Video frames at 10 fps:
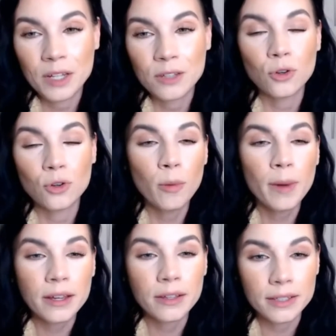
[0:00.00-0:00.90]
So go
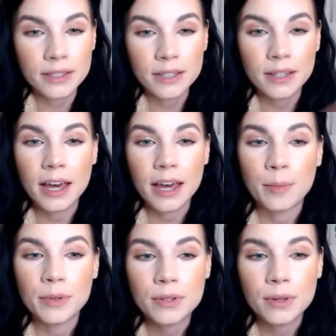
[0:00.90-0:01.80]
back and listen to that
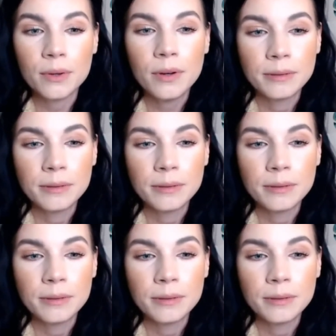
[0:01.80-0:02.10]
episode